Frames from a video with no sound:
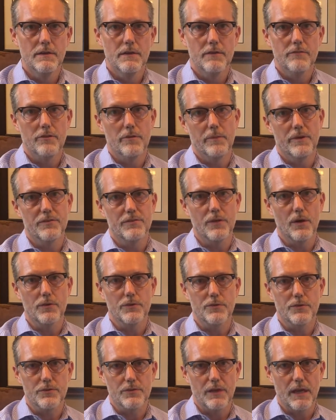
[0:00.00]
from a
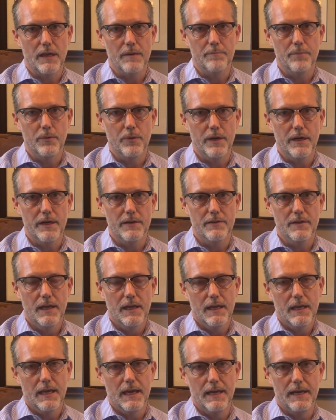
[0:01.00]
social standpoint,
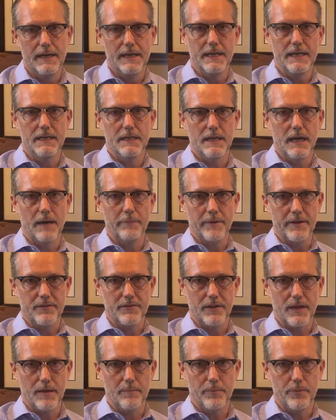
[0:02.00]
and an economic
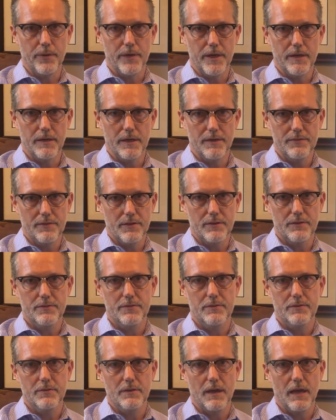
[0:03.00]
standpoint as
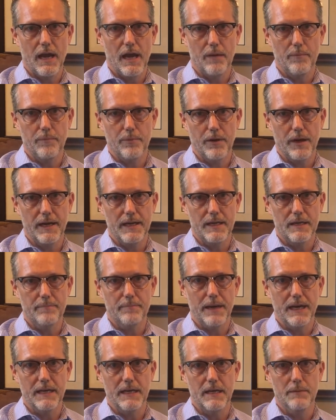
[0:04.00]
this outbreak and
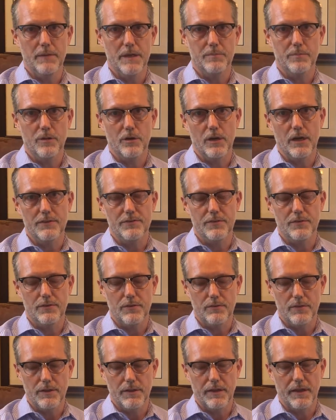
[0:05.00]
pandemic progresses
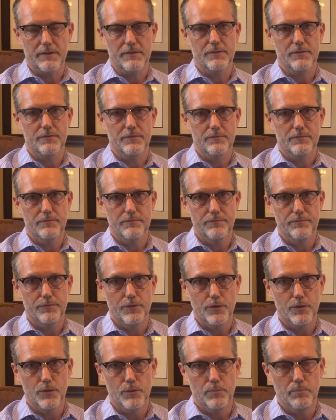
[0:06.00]
over the next
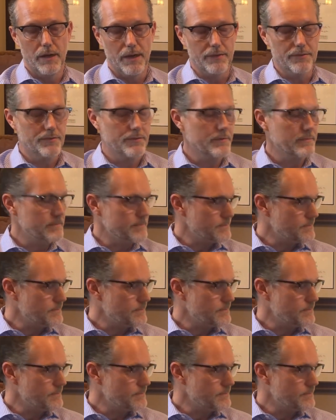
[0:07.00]
few months.